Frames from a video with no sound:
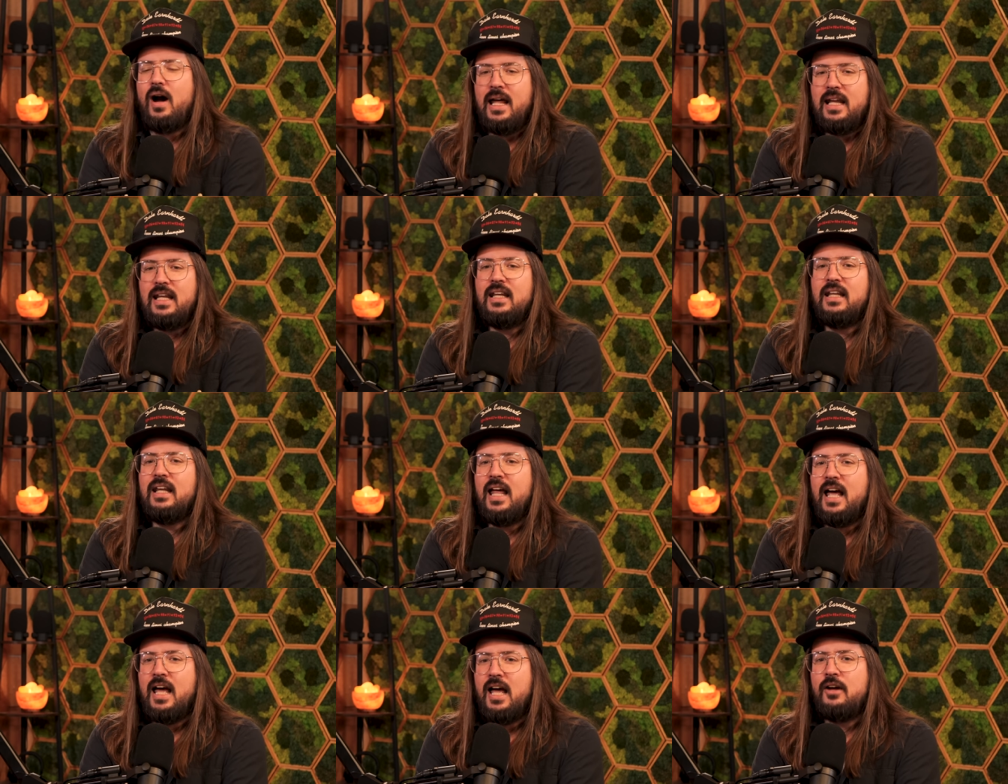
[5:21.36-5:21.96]
I
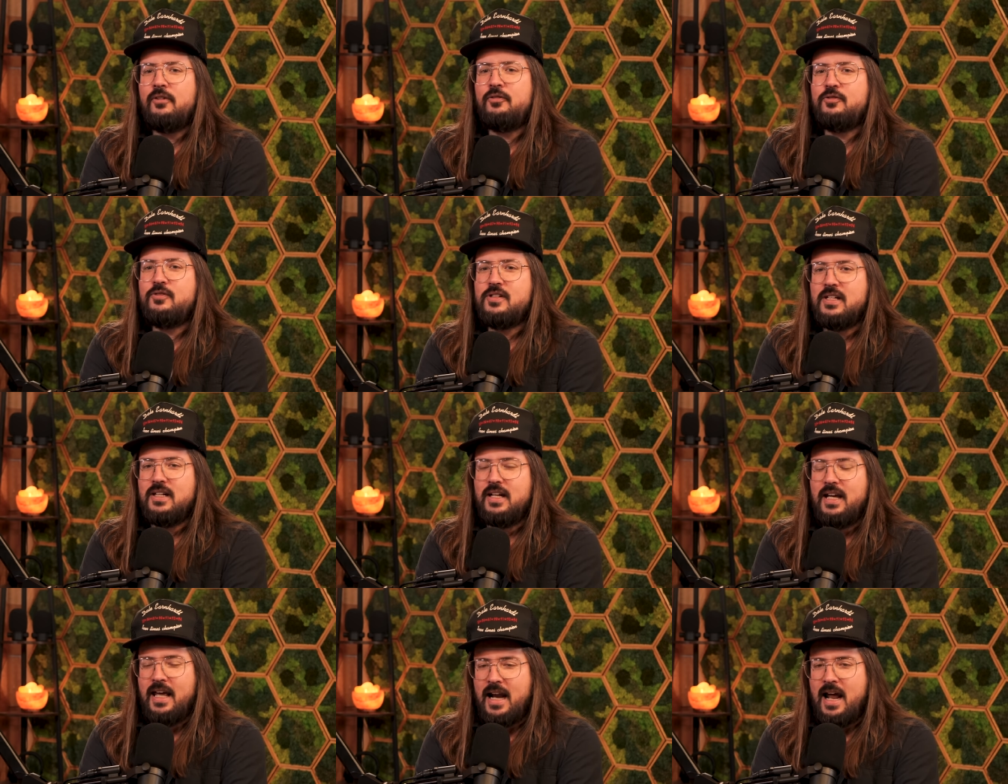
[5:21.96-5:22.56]

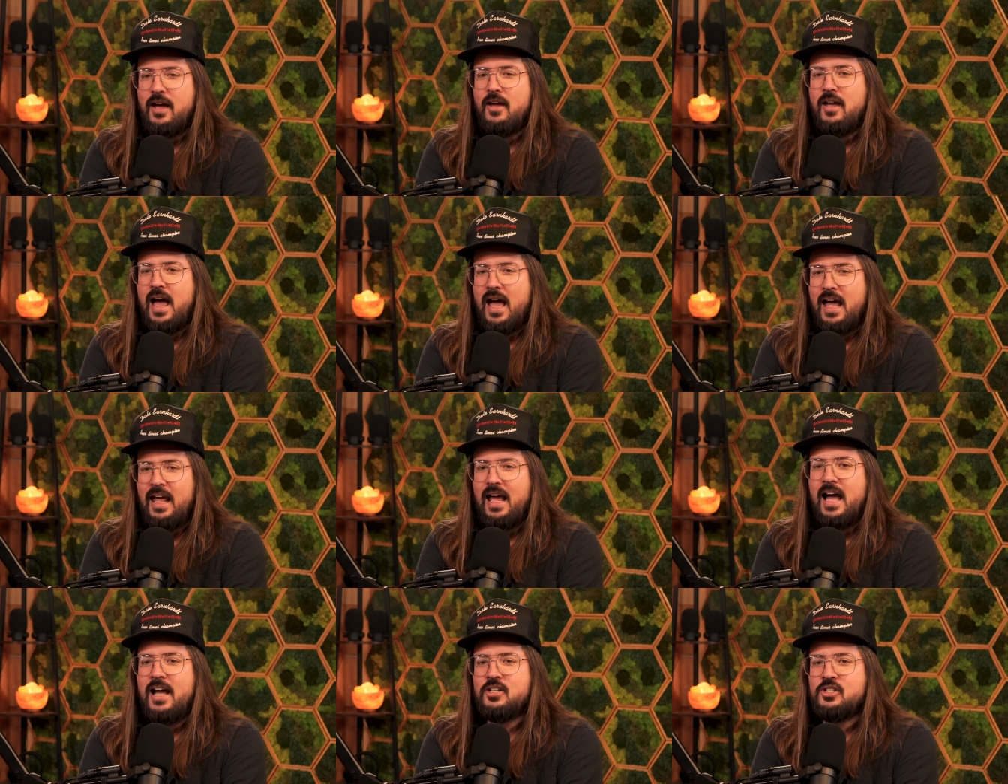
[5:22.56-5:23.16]
left, and I
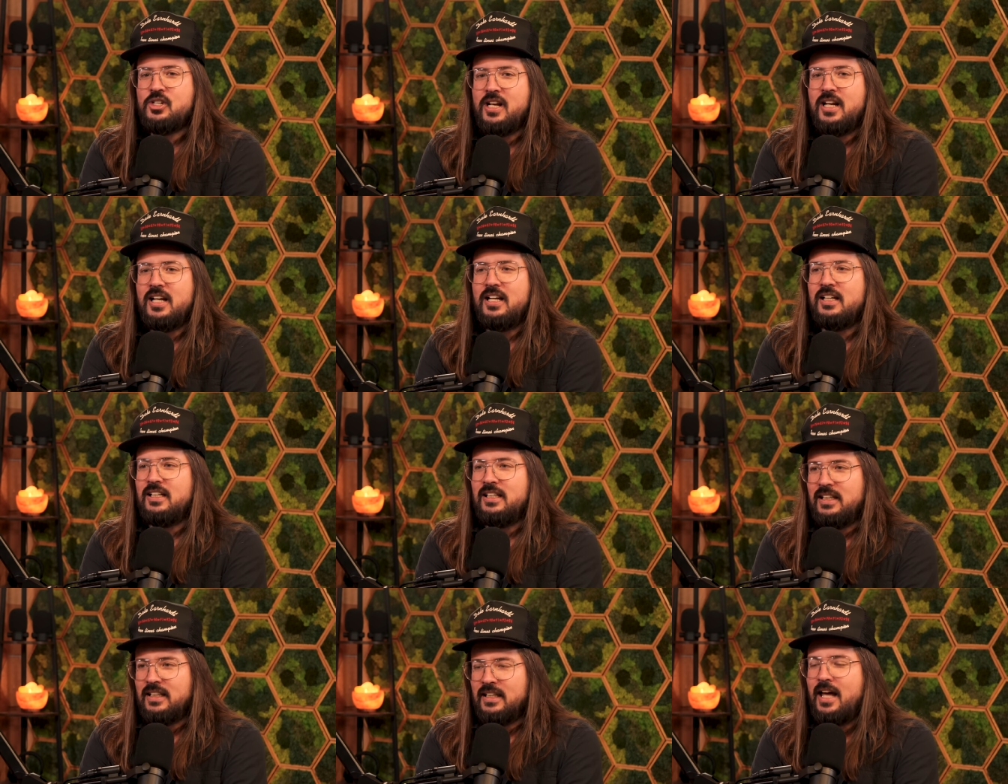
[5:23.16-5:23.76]

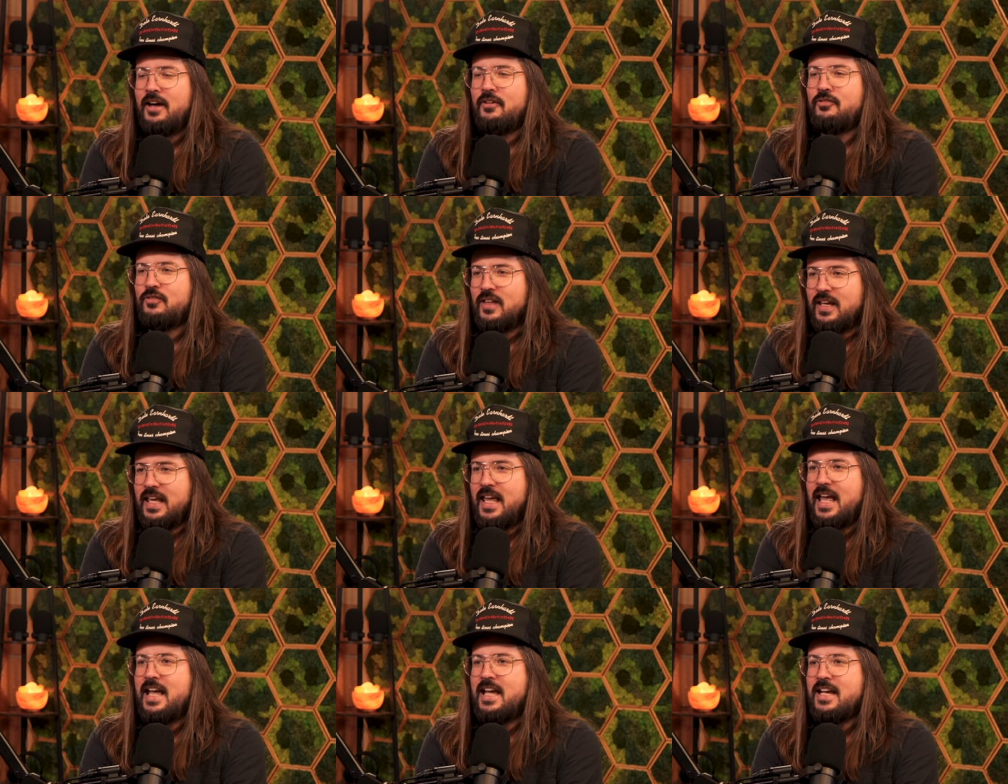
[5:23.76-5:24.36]
accidentally left the
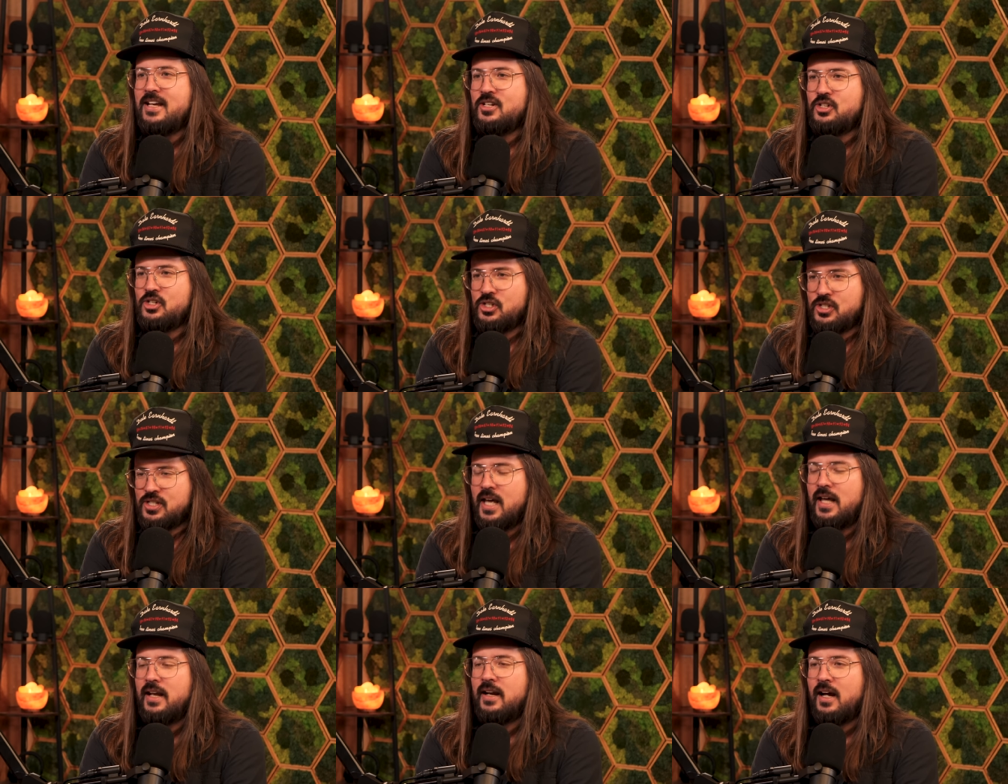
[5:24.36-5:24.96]
cage
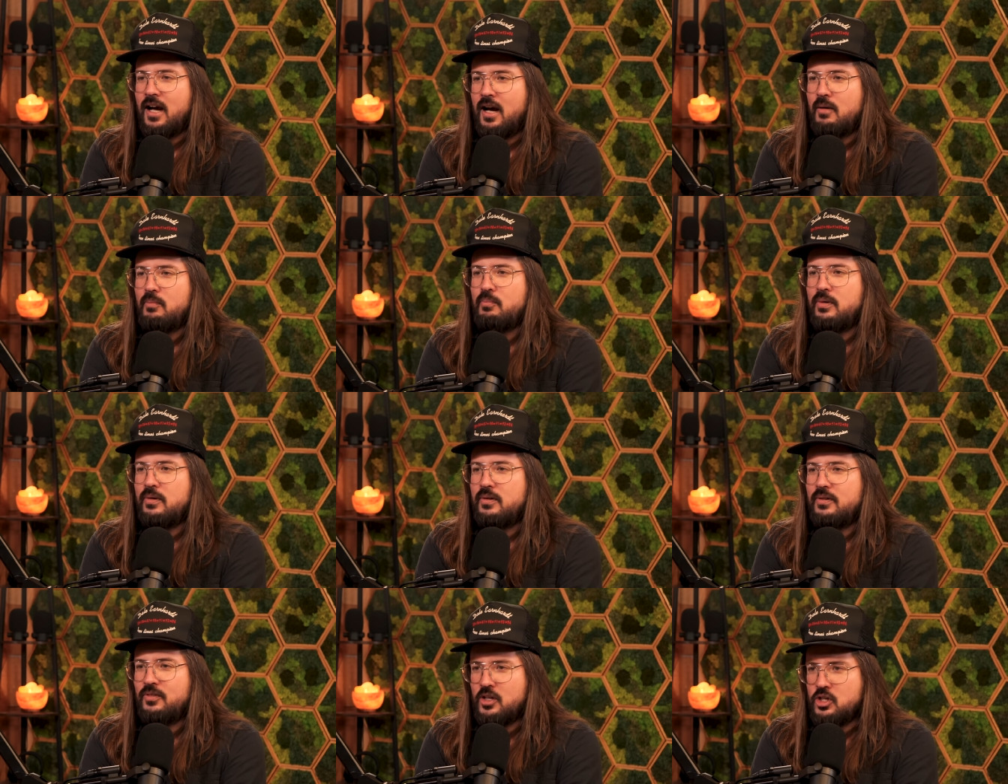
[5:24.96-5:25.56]
set
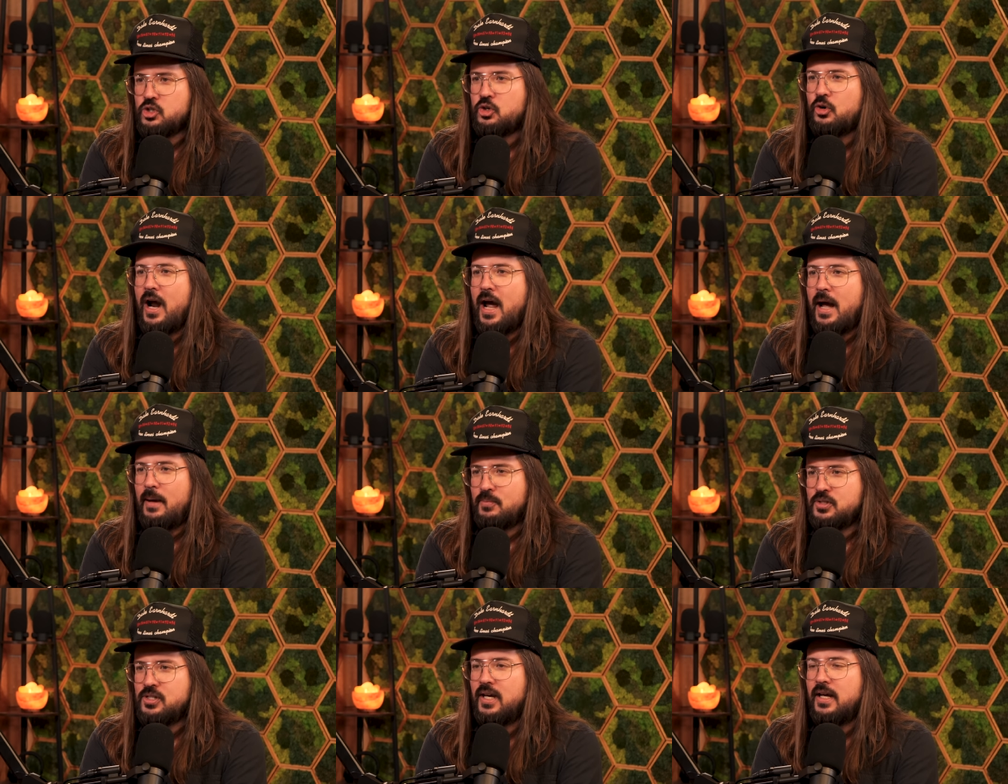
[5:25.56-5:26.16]
up, the
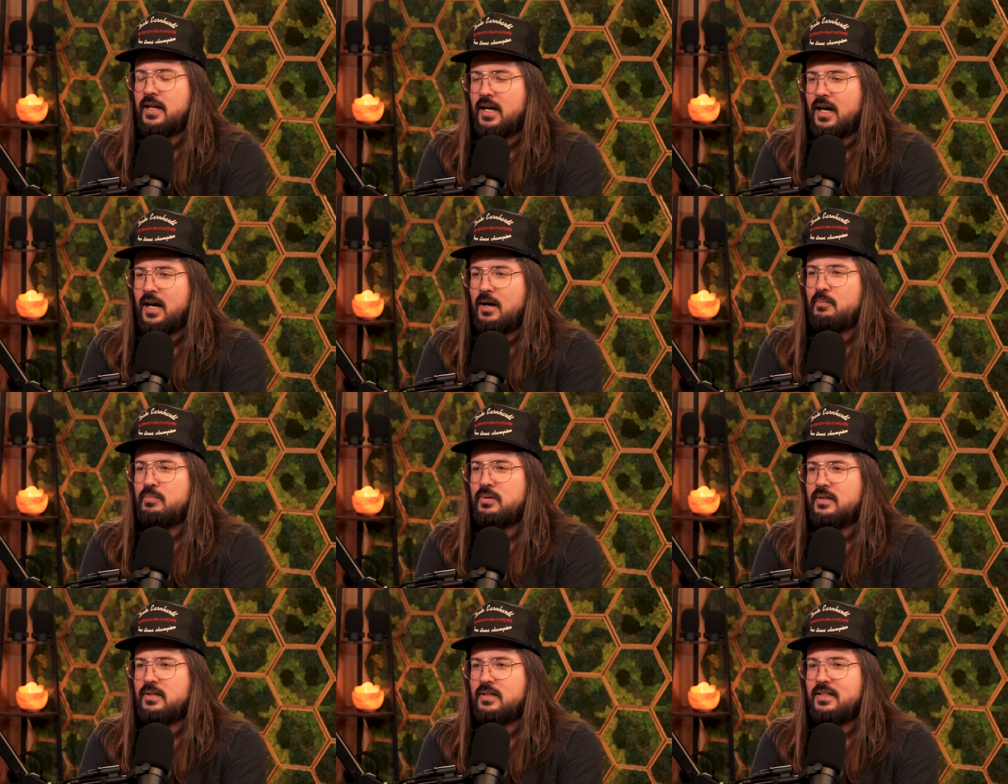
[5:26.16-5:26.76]
trap set
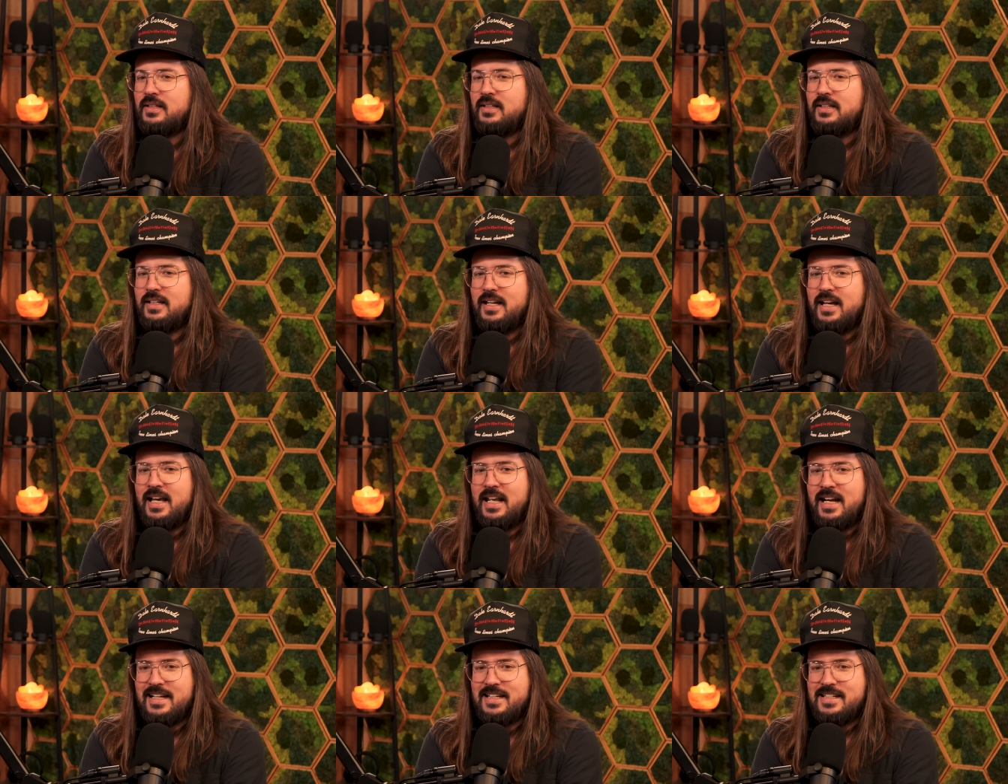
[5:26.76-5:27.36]
up,
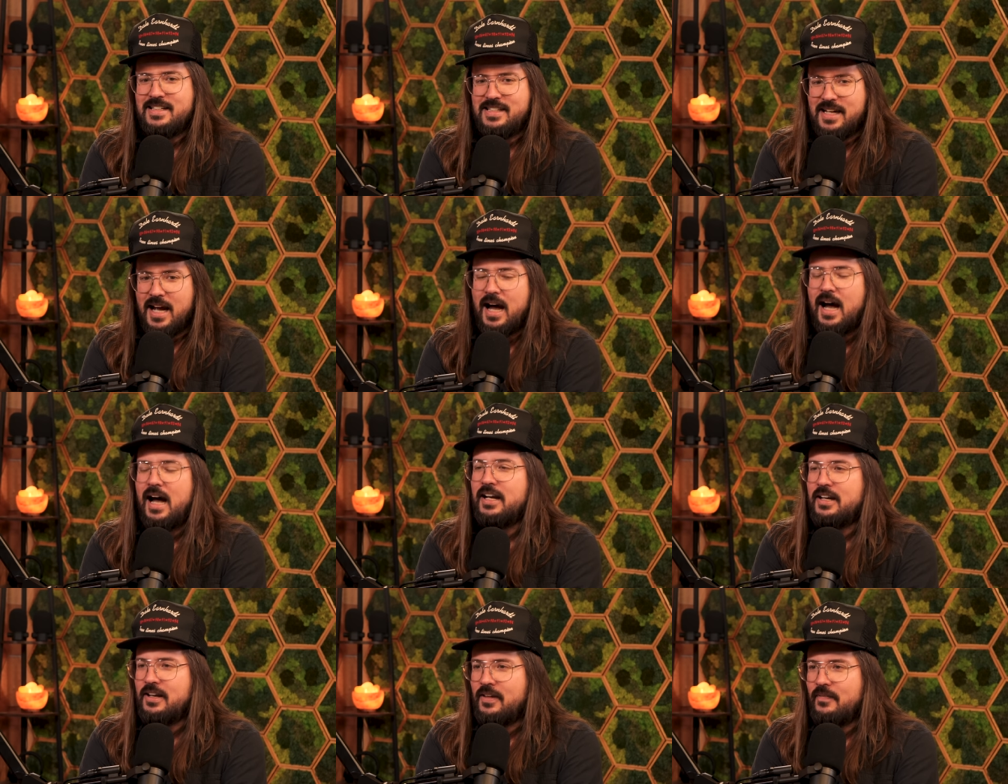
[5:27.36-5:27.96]
and it
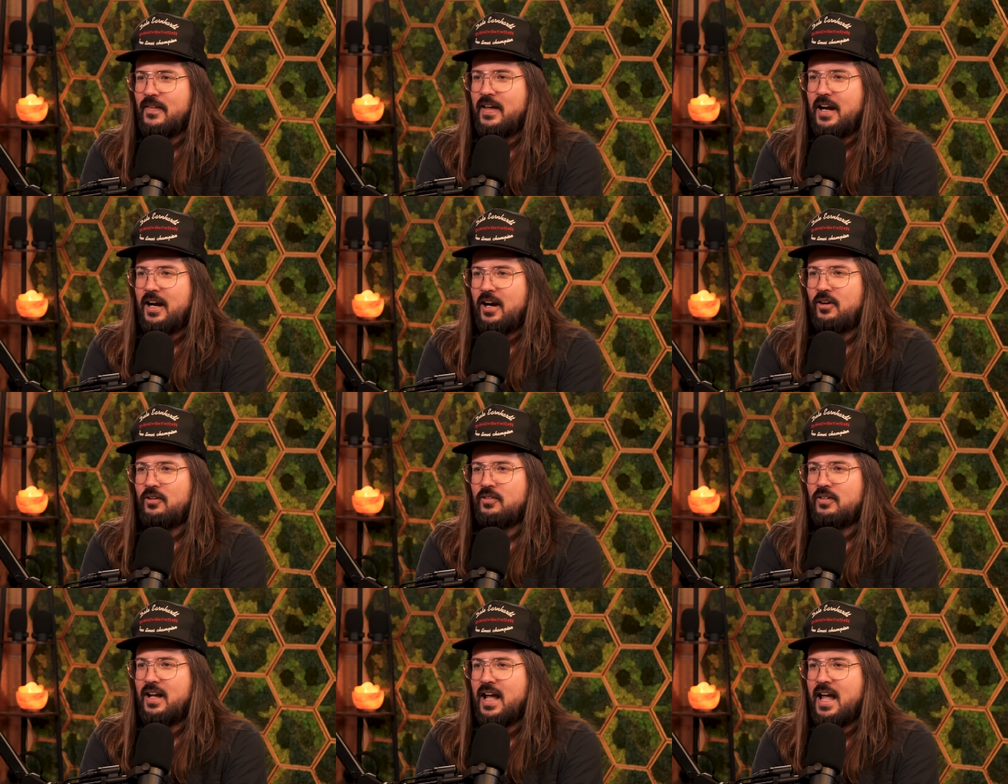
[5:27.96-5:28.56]
died in there.